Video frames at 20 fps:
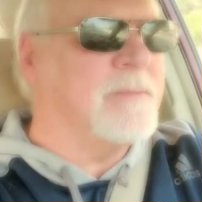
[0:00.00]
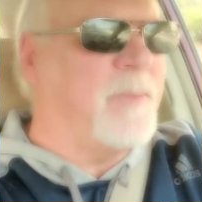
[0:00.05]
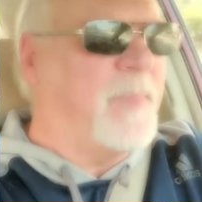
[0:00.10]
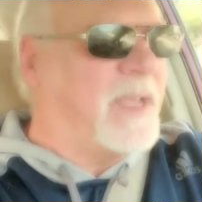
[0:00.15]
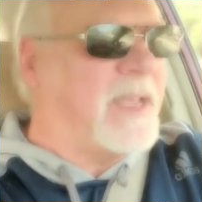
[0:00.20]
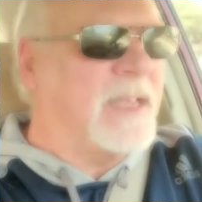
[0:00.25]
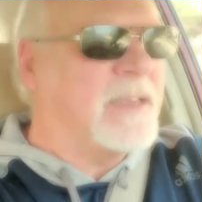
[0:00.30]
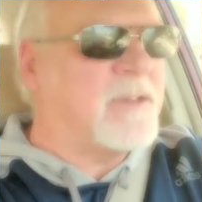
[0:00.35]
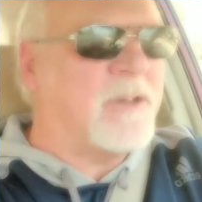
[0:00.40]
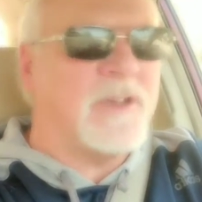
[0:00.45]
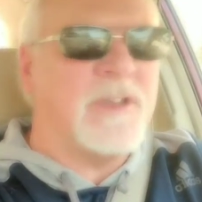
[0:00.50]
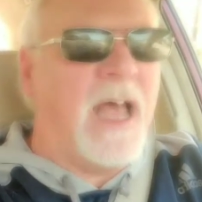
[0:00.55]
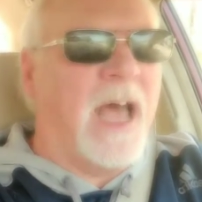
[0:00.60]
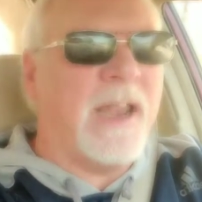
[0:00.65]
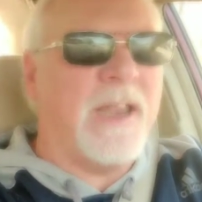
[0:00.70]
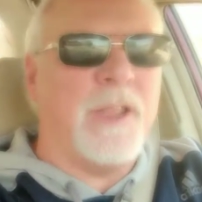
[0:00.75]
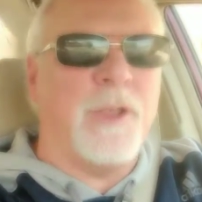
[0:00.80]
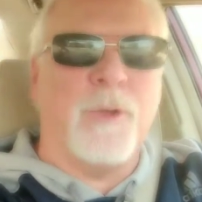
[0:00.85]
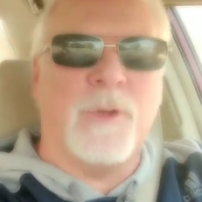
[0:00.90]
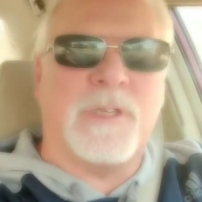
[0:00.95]
Because there's
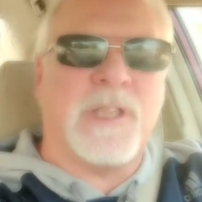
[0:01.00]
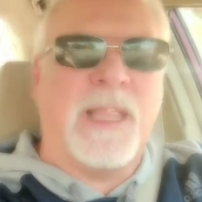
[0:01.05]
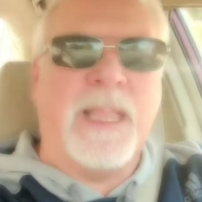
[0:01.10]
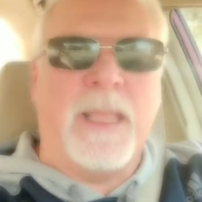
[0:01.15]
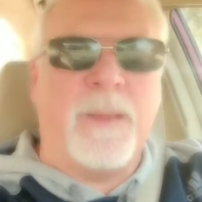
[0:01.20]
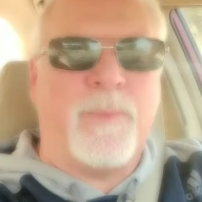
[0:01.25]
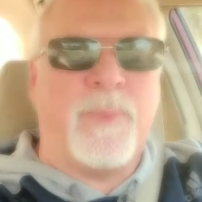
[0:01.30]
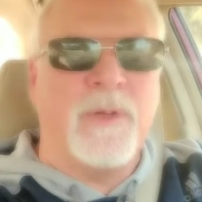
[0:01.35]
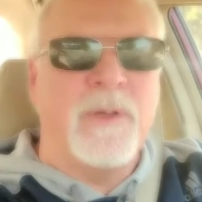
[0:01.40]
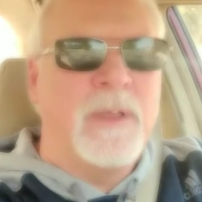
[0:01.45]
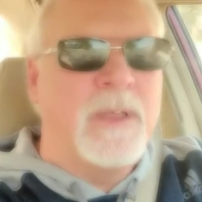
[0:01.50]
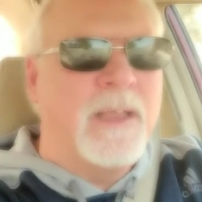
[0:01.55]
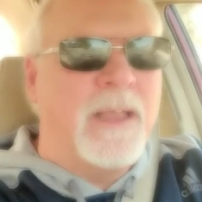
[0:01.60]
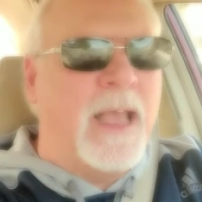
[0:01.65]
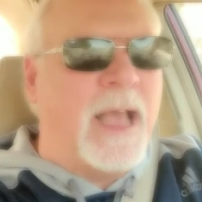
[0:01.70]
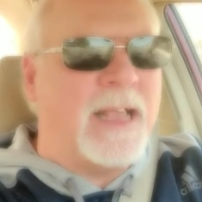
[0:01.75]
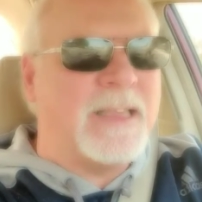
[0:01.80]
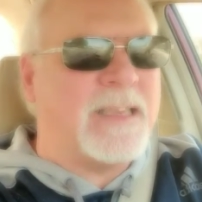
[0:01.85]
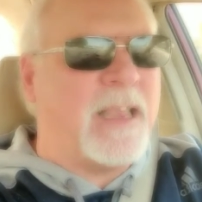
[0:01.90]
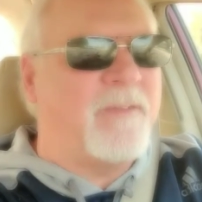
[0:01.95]
not a huge leap,
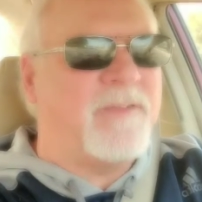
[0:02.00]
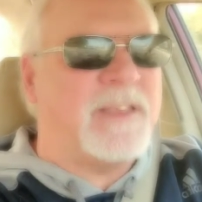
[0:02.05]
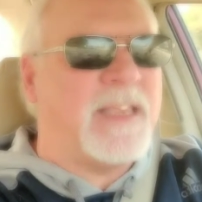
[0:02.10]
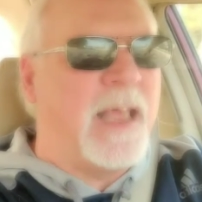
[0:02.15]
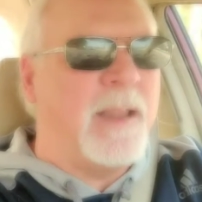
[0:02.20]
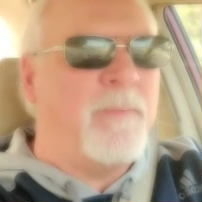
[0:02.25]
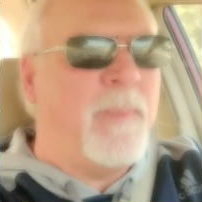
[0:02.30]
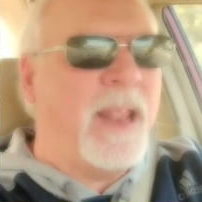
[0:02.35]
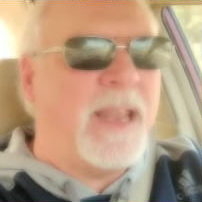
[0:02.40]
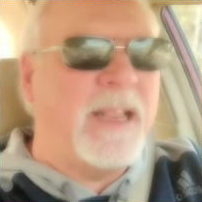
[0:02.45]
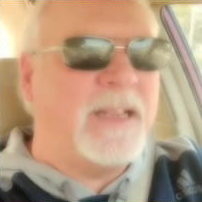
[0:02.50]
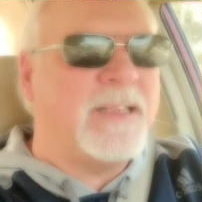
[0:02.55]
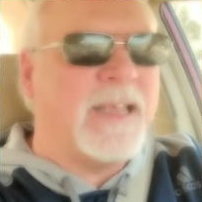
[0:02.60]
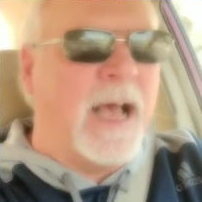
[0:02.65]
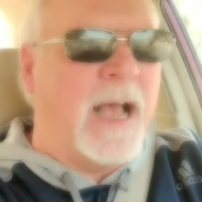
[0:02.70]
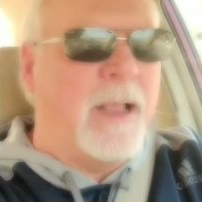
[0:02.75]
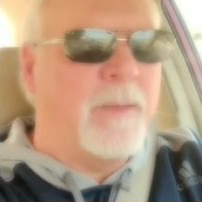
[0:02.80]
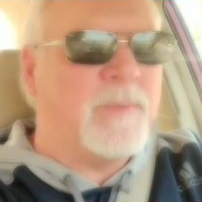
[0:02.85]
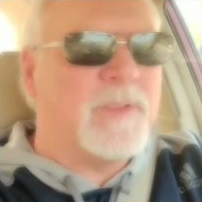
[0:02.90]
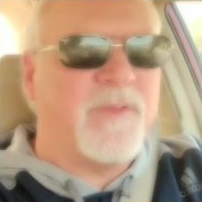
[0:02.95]
as I've said many
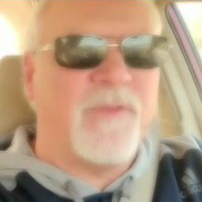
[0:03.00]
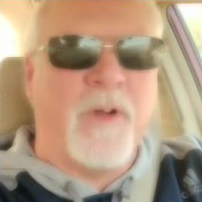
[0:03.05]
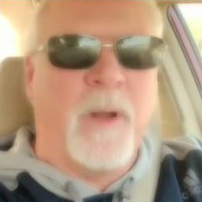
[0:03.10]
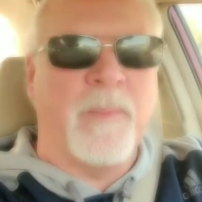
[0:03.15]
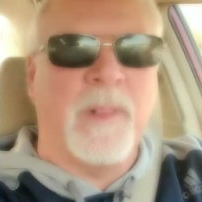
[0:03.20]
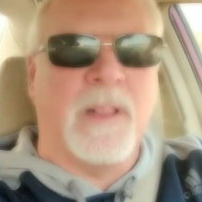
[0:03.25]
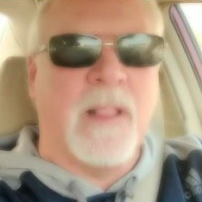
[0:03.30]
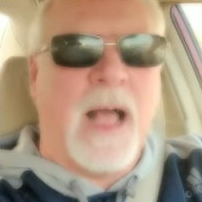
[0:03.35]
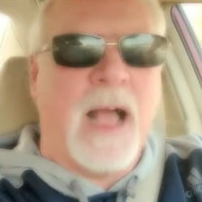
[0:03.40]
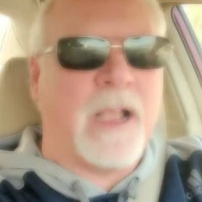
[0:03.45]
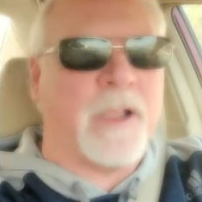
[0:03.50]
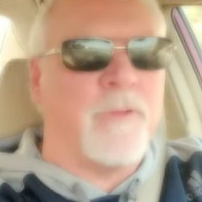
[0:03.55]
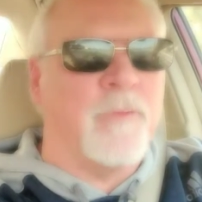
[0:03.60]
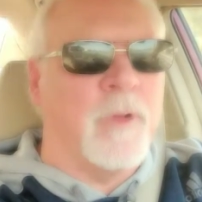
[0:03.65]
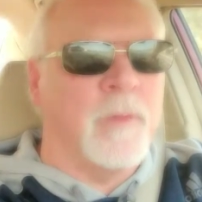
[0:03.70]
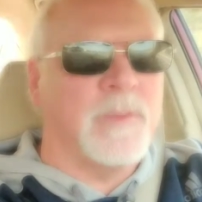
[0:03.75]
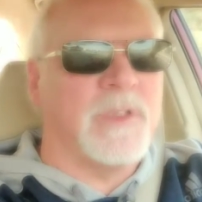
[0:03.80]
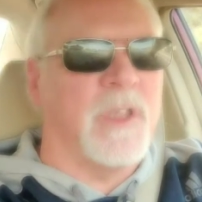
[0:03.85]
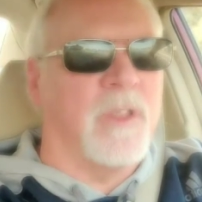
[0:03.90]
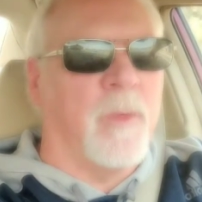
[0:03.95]
times, from the locker
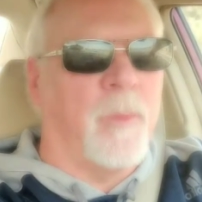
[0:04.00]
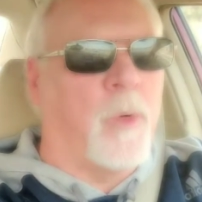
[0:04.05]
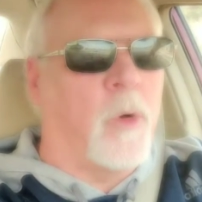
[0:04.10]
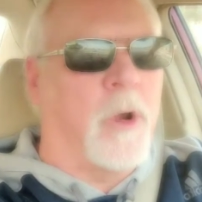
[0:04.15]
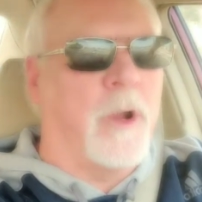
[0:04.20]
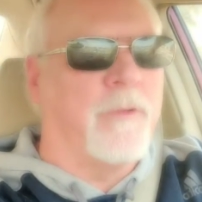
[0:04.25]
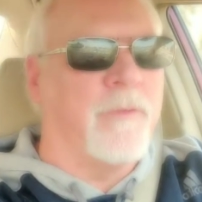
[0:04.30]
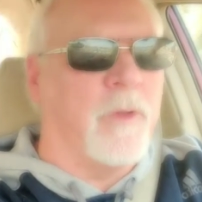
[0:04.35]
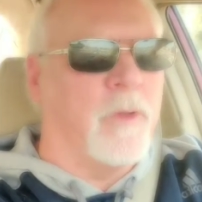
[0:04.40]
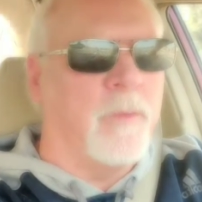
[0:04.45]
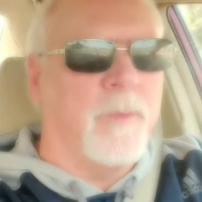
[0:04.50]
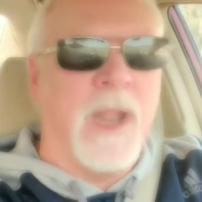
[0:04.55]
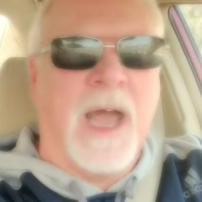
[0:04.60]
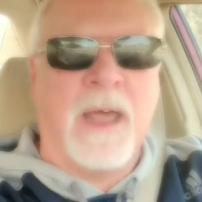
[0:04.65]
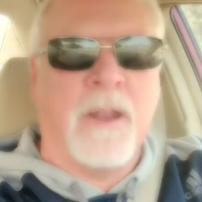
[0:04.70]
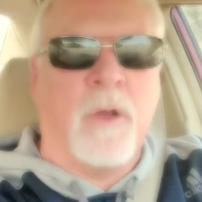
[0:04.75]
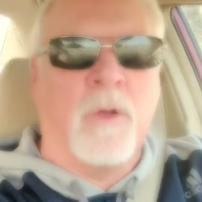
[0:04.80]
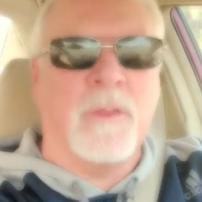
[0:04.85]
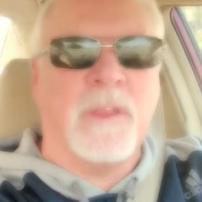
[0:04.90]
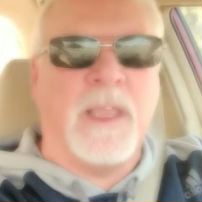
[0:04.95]
room to the boardroom,
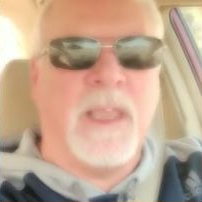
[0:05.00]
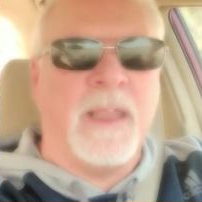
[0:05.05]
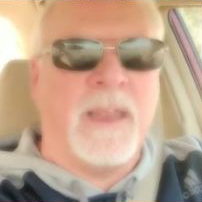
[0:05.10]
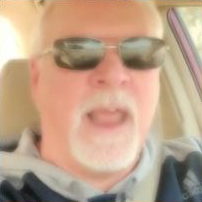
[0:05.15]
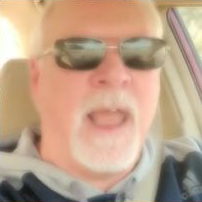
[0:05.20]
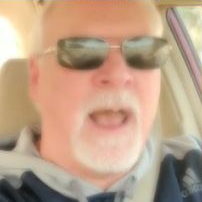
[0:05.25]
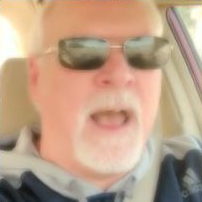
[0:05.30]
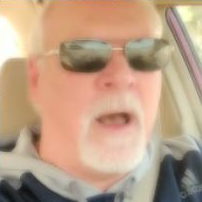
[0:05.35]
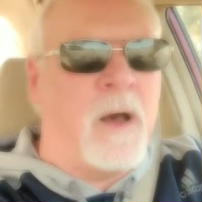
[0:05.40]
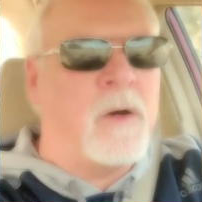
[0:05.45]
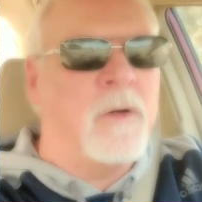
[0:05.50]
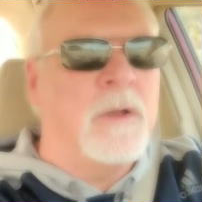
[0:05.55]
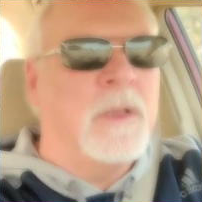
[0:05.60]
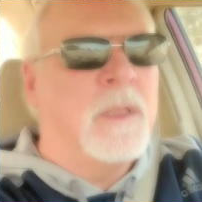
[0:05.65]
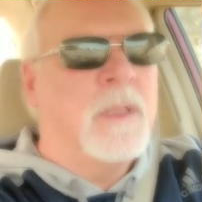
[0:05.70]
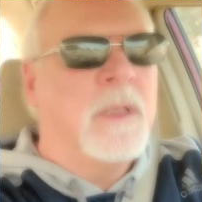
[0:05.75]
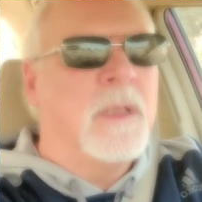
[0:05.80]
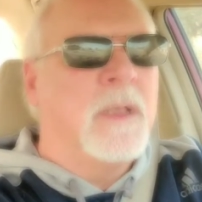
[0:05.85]
not only in how